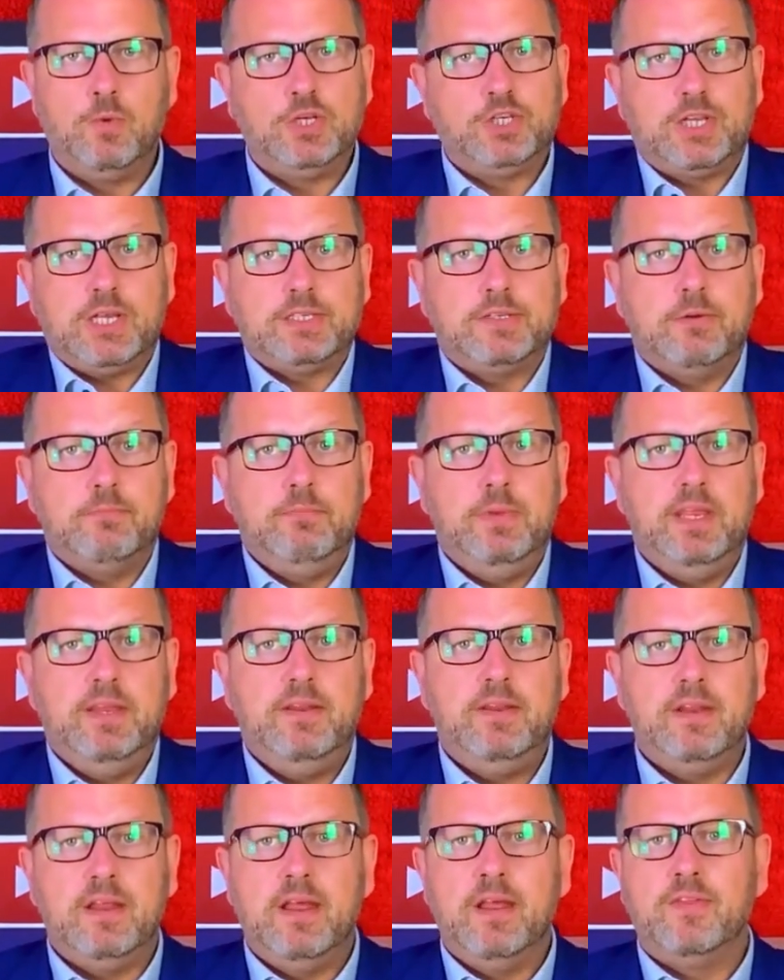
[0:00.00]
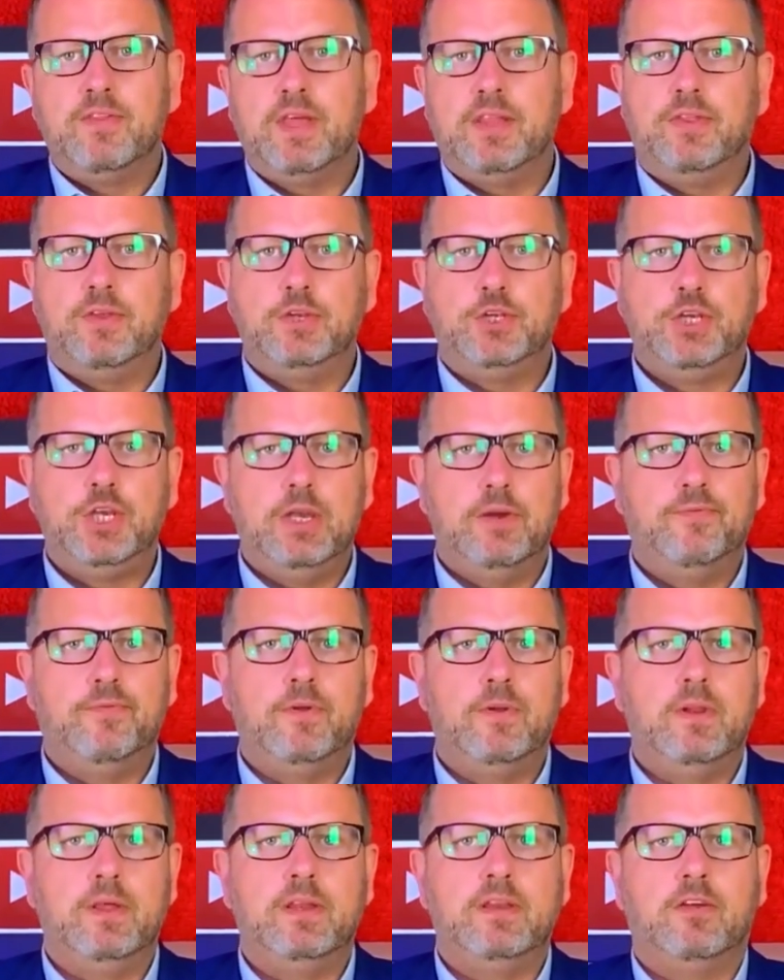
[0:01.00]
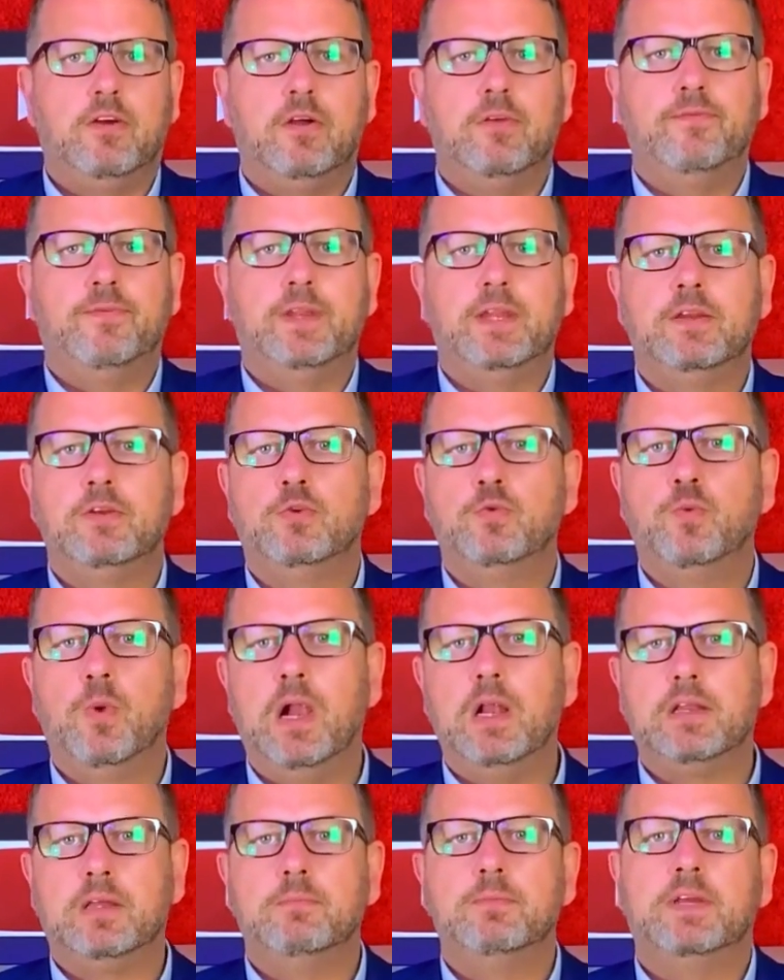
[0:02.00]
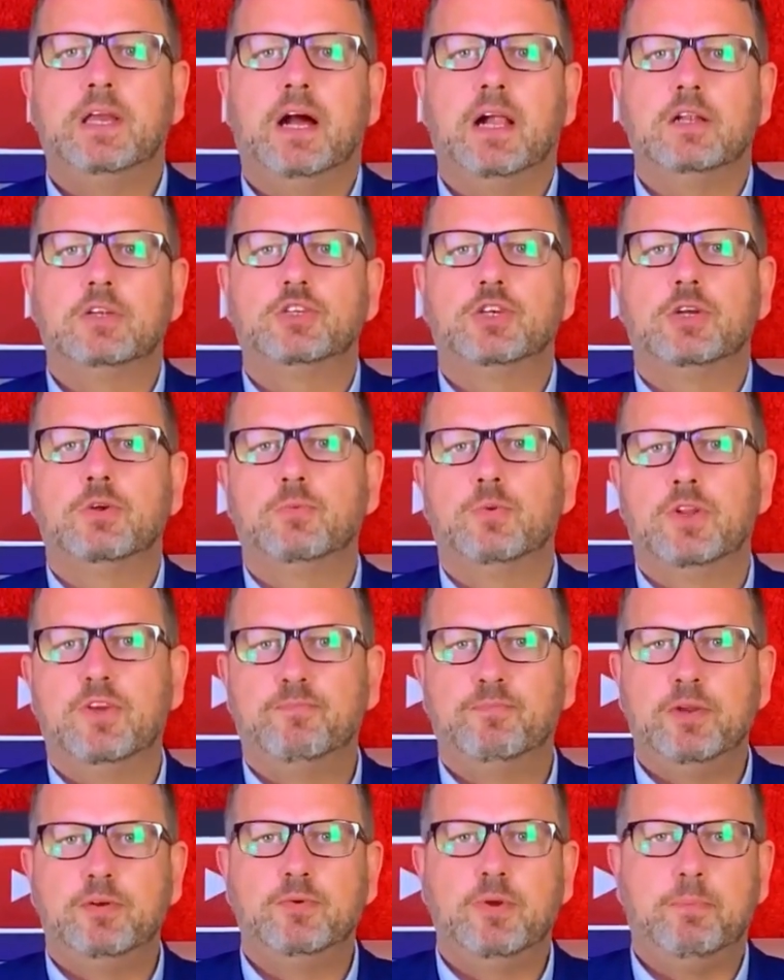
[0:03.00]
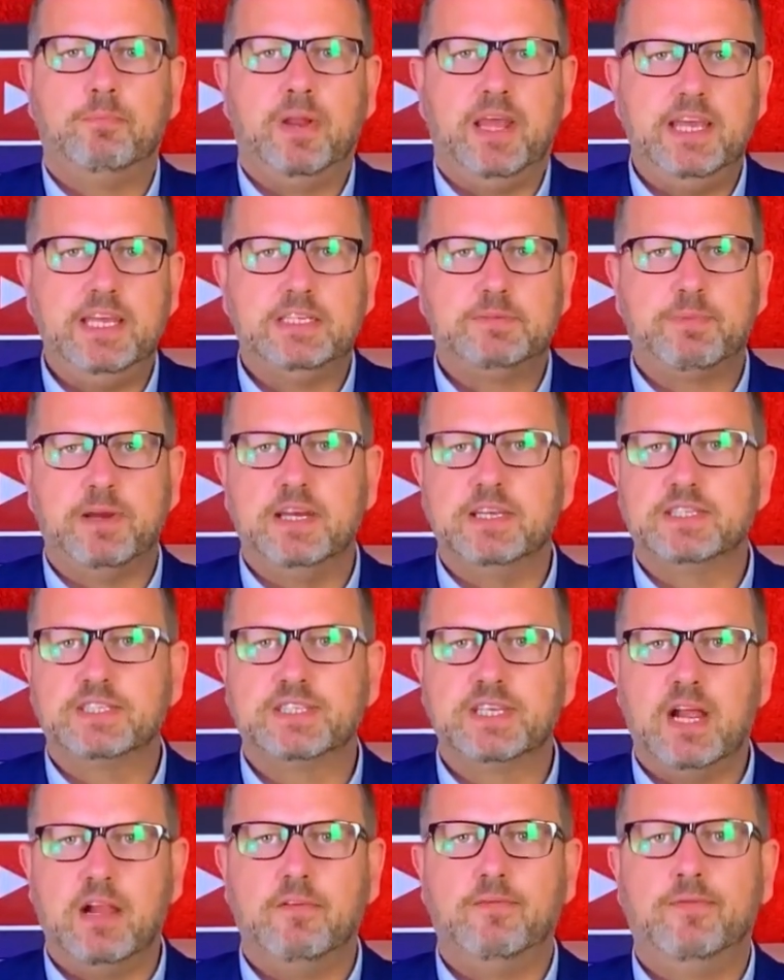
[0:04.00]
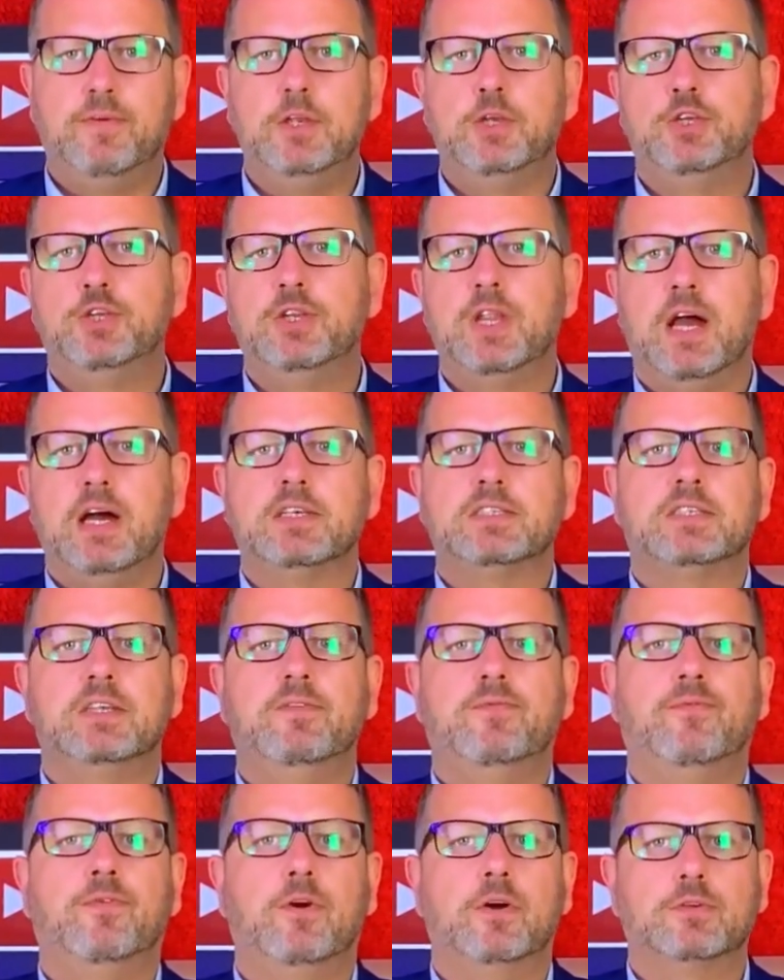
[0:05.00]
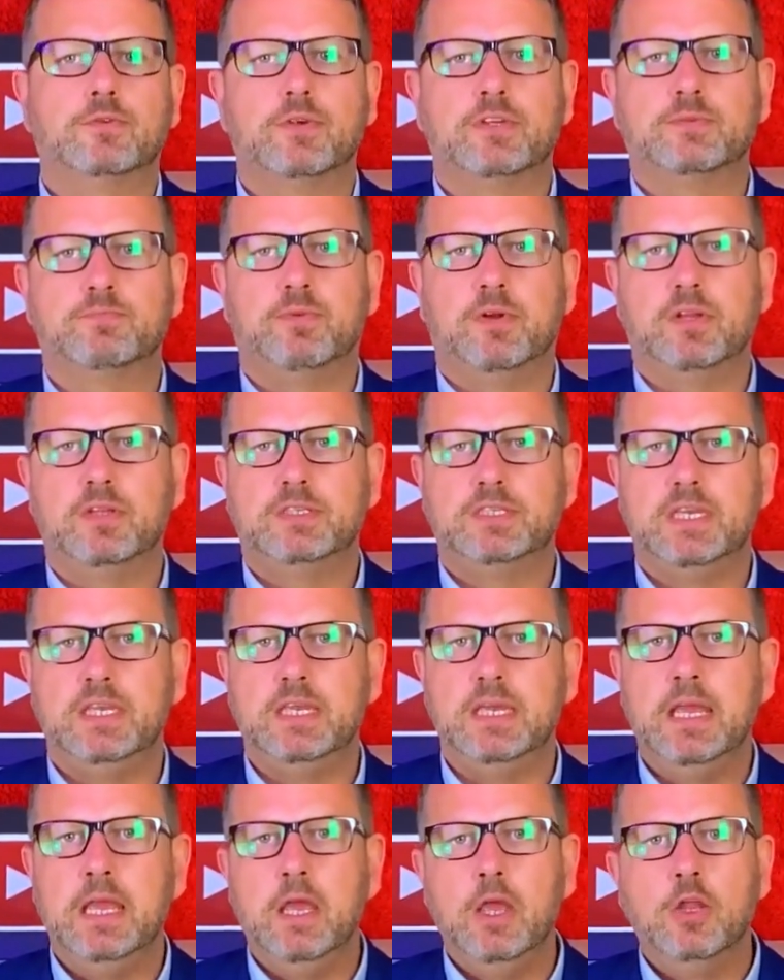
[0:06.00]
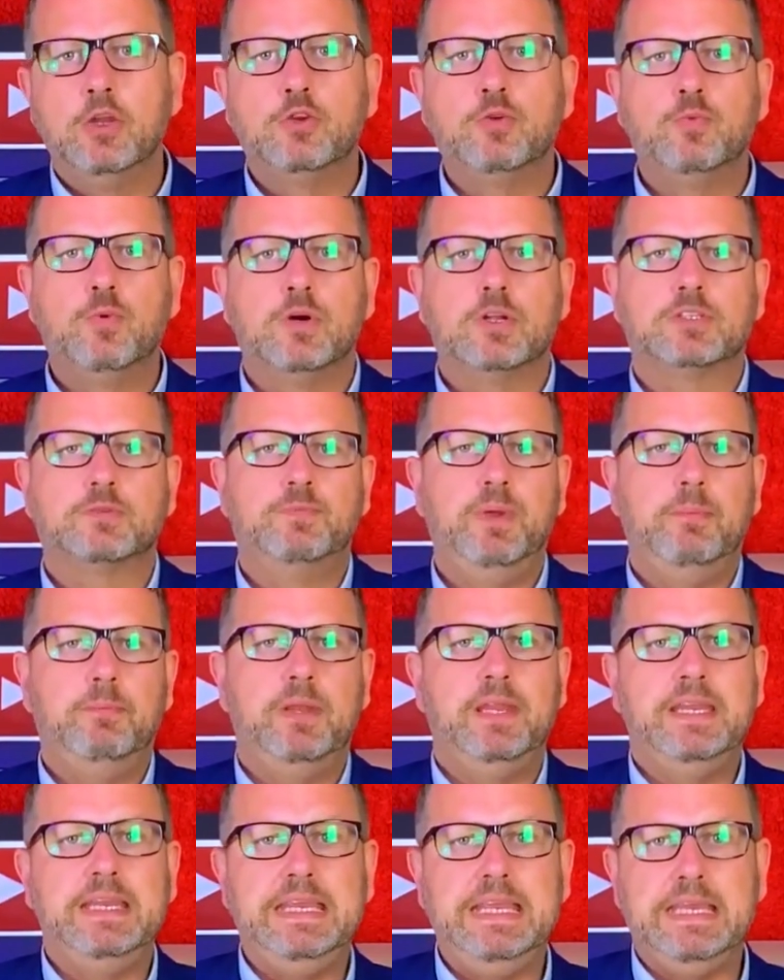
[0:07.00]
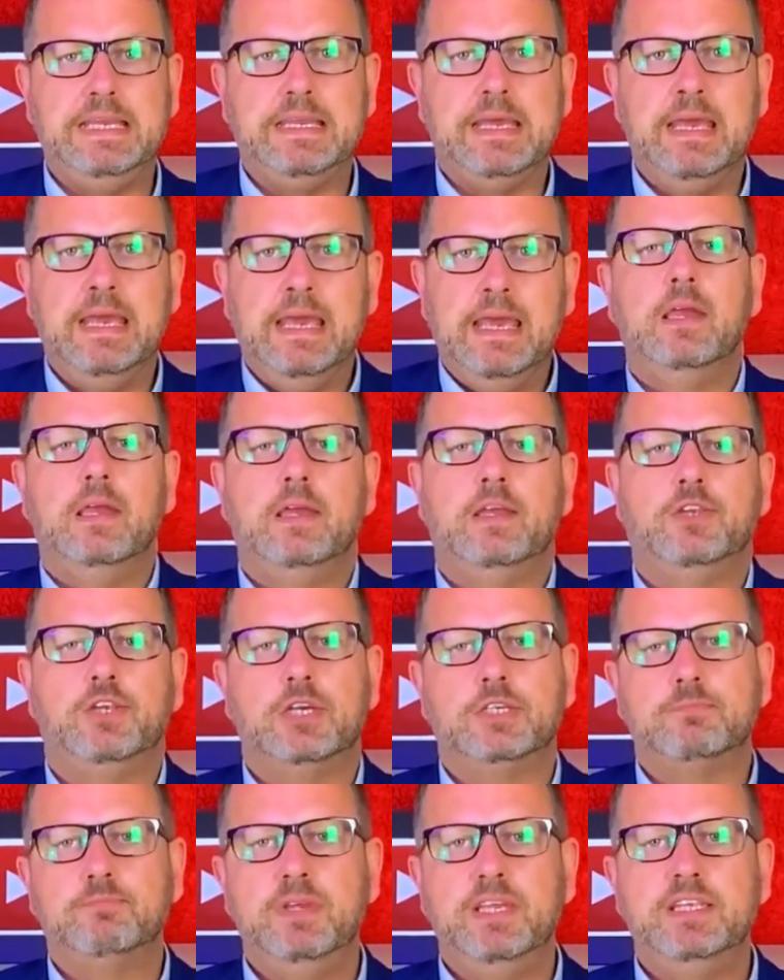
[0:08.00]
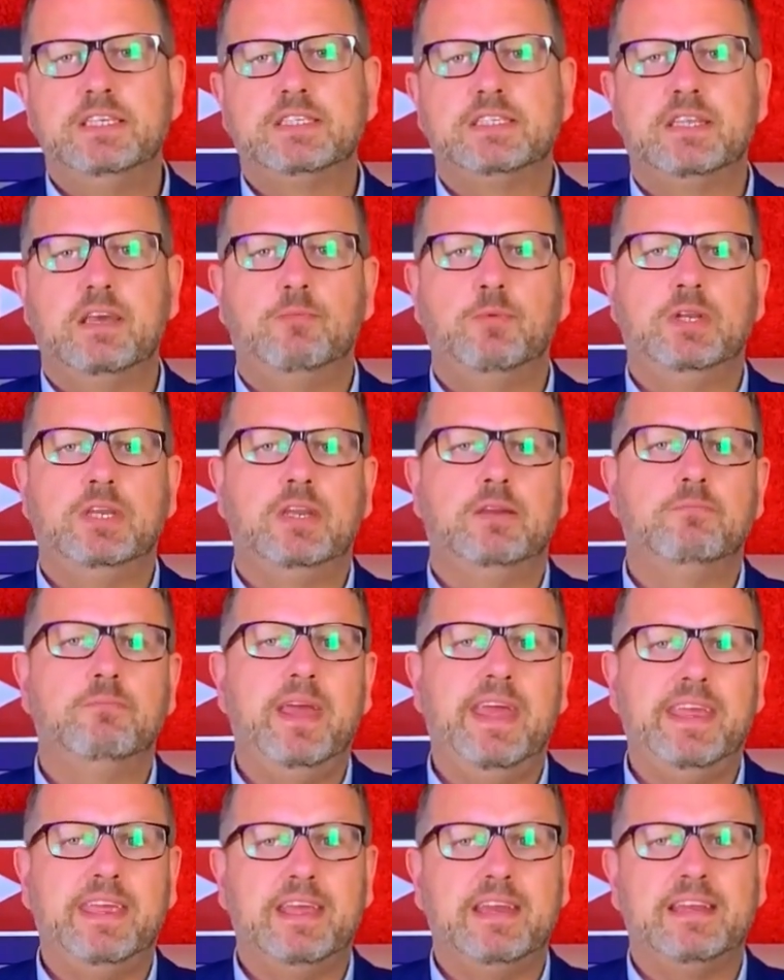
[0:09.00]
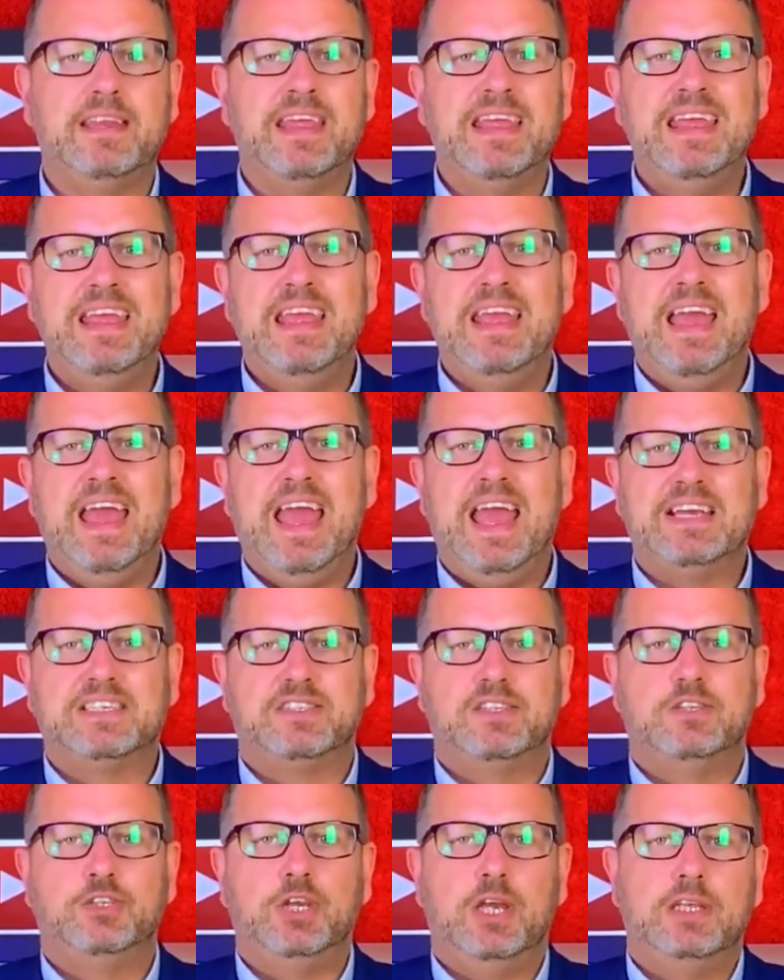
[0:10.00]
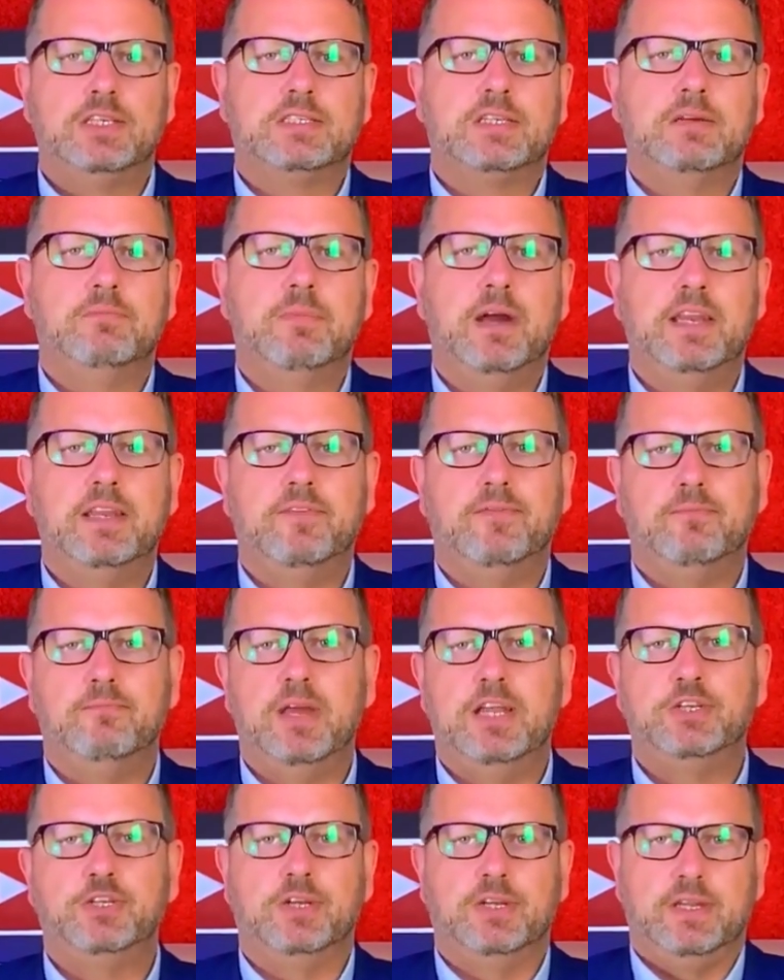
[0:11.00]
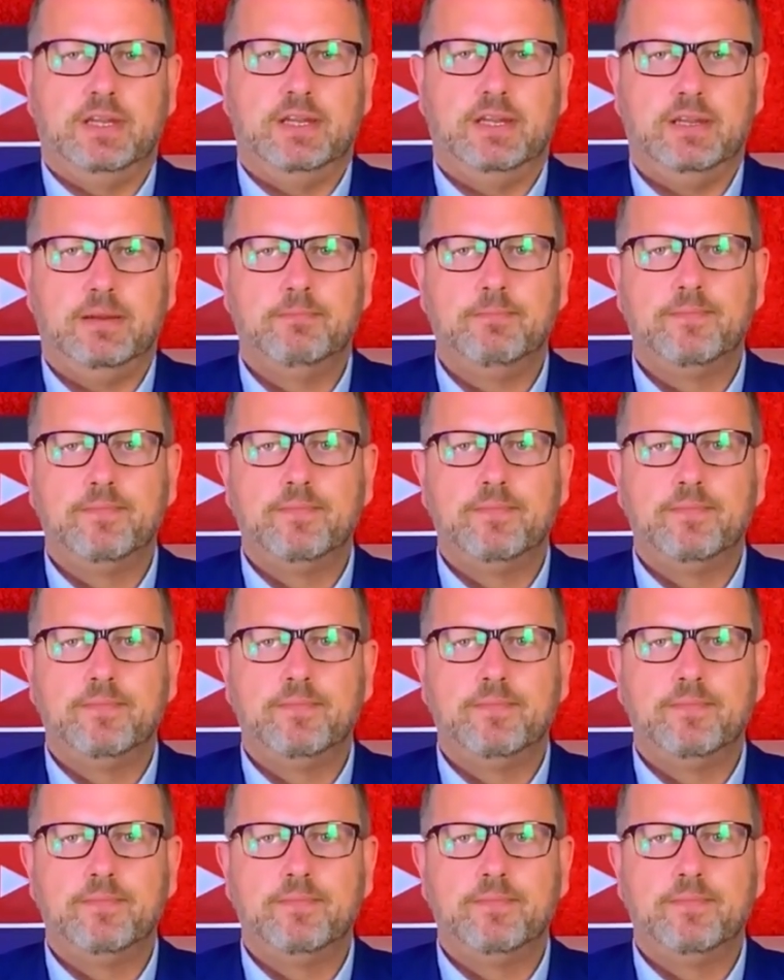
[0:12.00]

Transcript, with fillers: Which does not mean that the cheerful and confident welcome culture would have been replaced by a selfish, nasty fortress policy towards people in need. It just means that we didn't make it as the Chancellor might have imagined it.